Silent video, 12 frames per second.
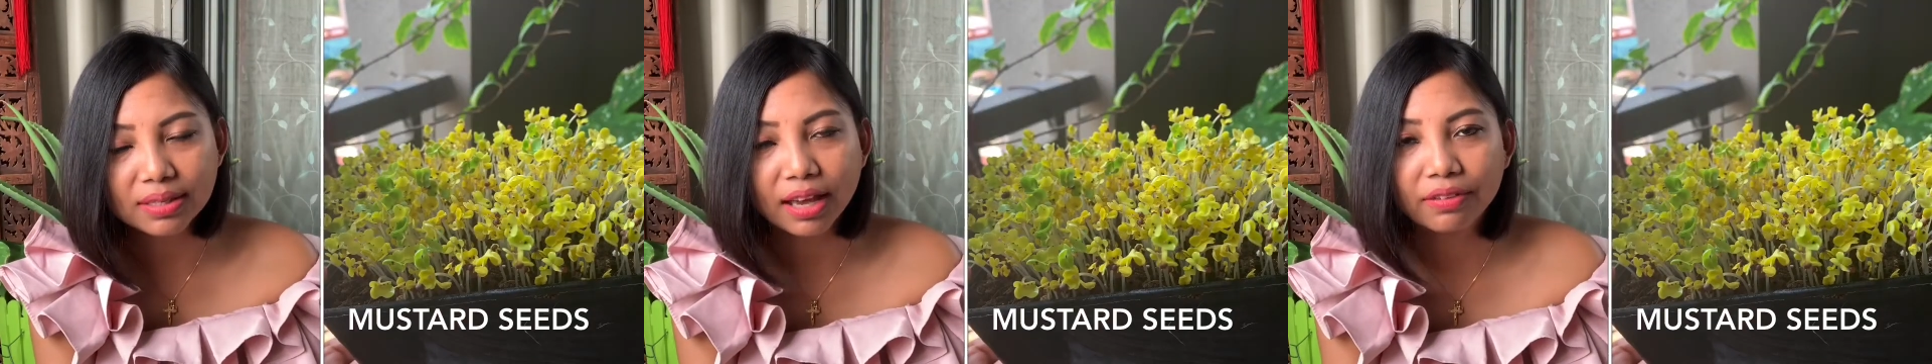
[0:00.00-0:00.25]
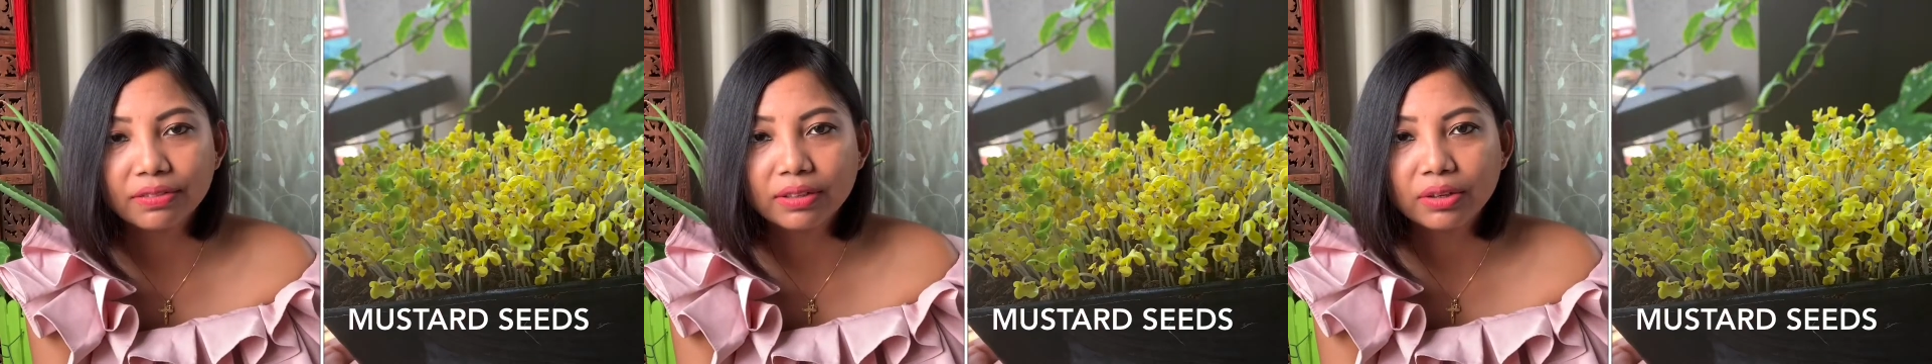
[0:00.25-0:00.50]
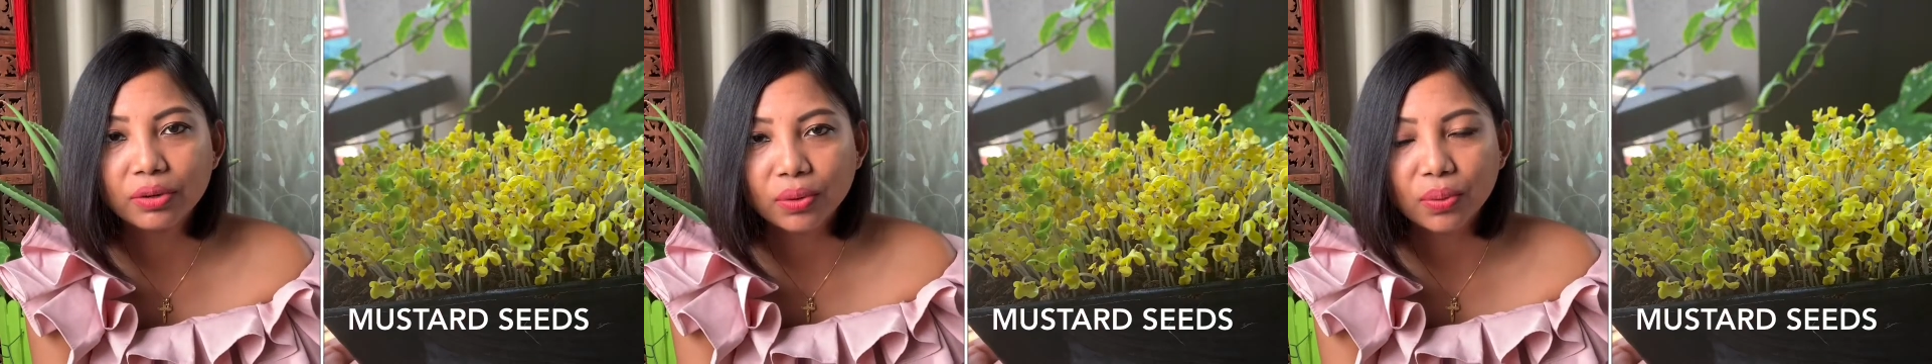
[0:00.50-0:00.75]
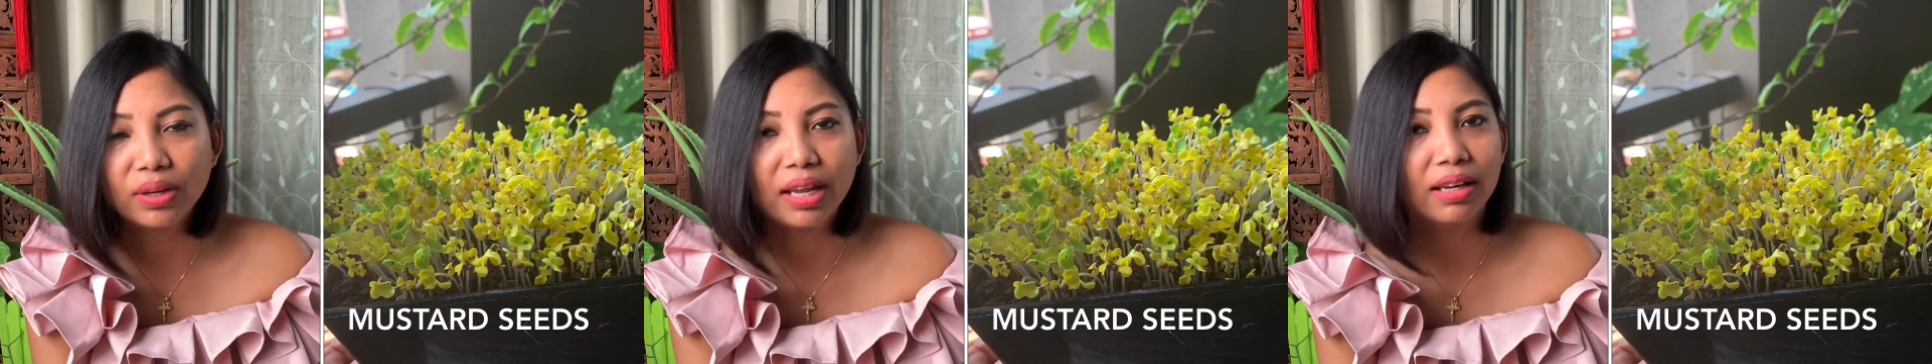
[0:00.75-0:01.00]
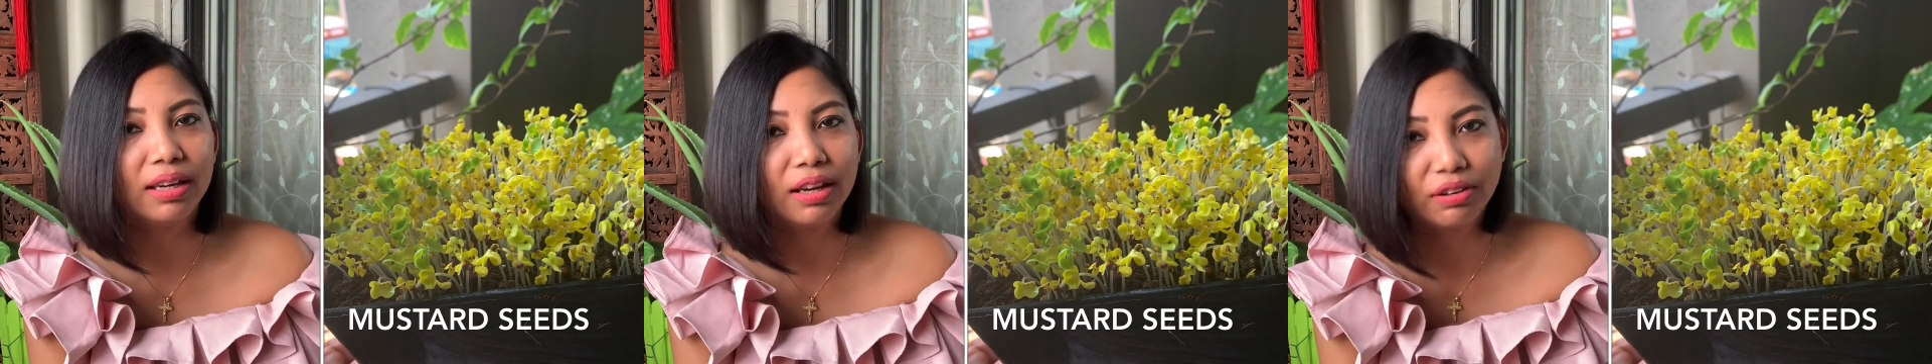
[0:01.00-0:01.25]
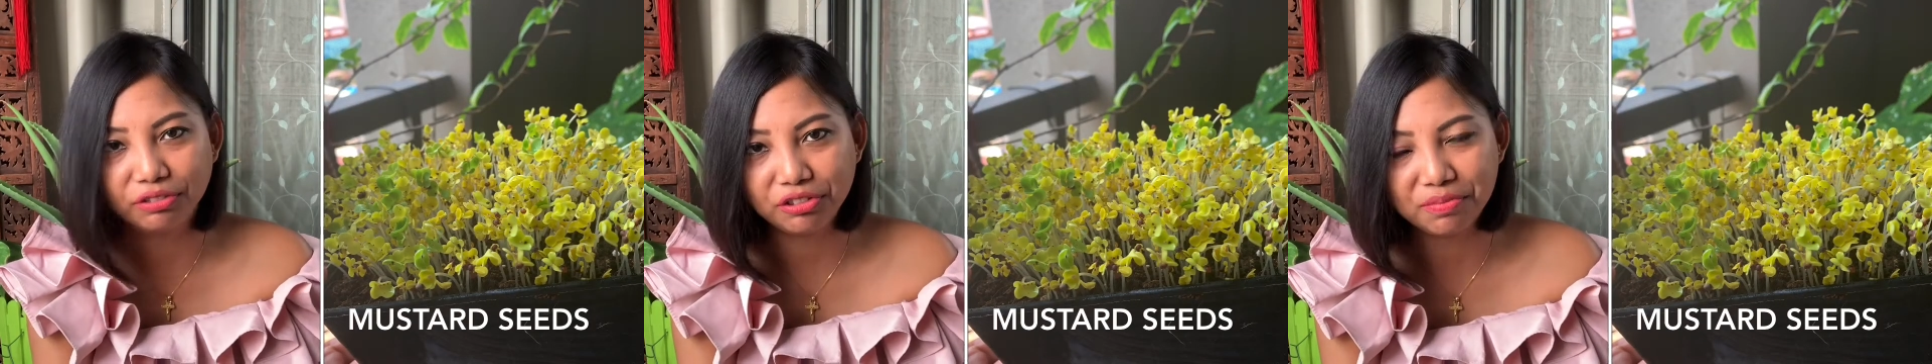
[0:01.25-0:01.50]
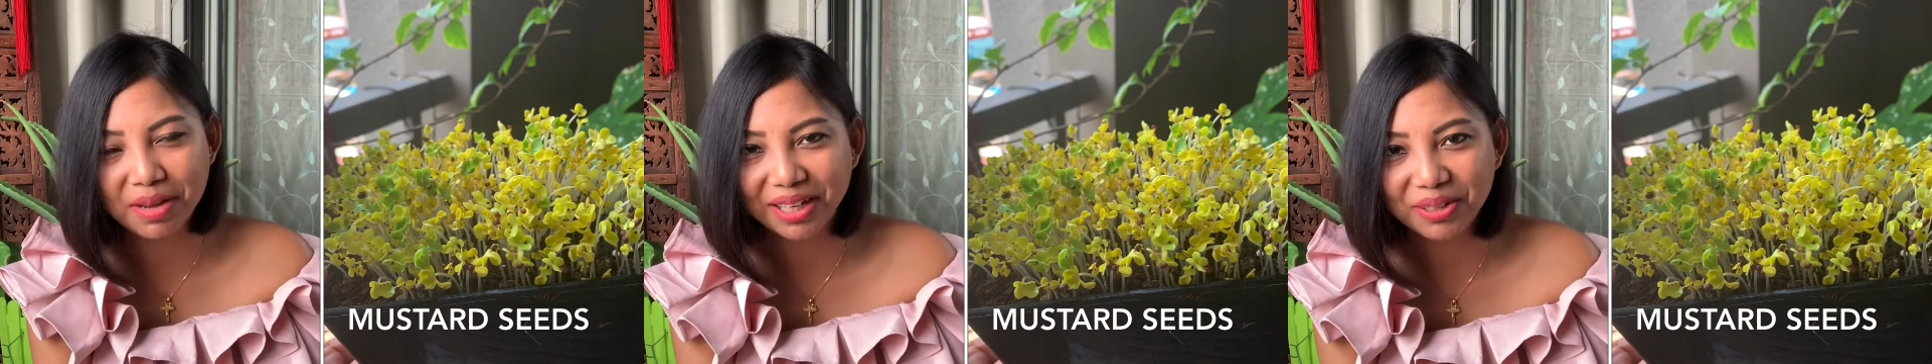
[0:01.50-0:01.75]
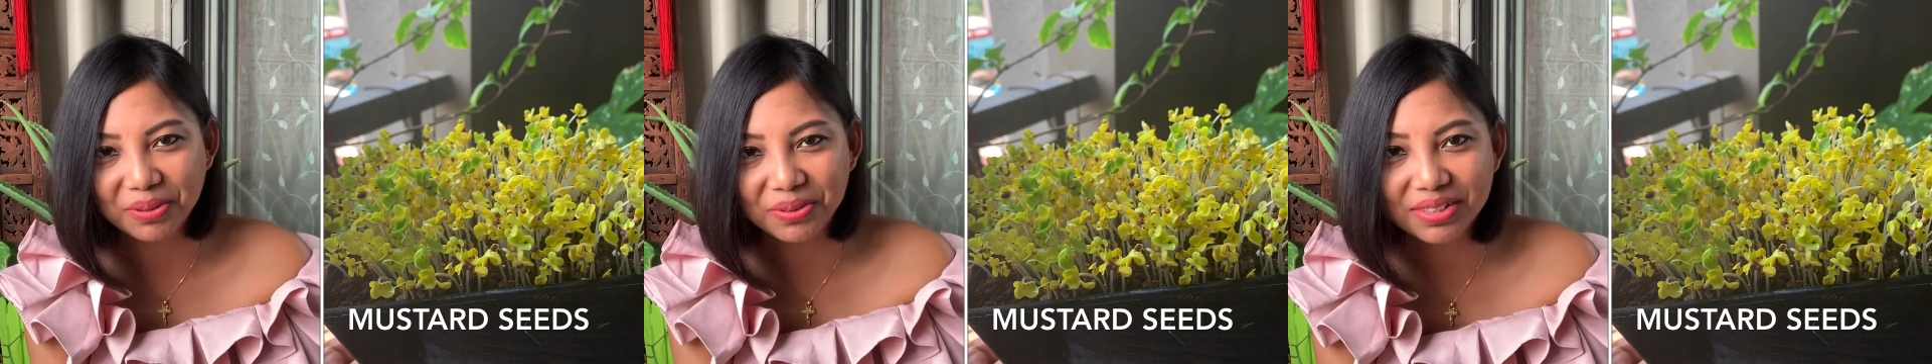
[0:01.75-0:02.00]
I've grown enough of
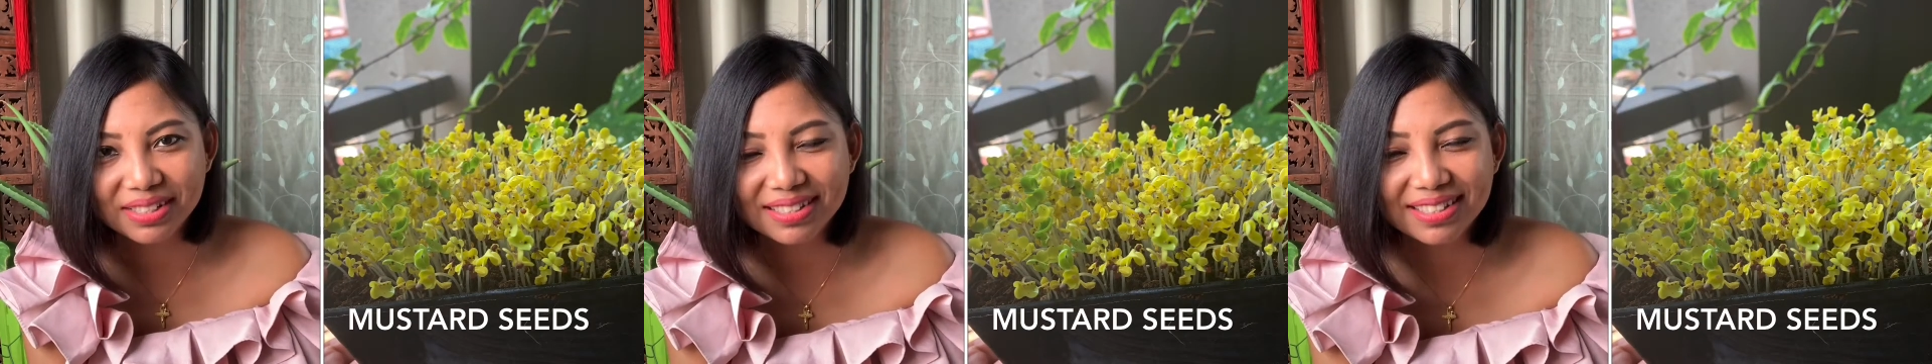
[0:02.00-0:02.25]
microgreens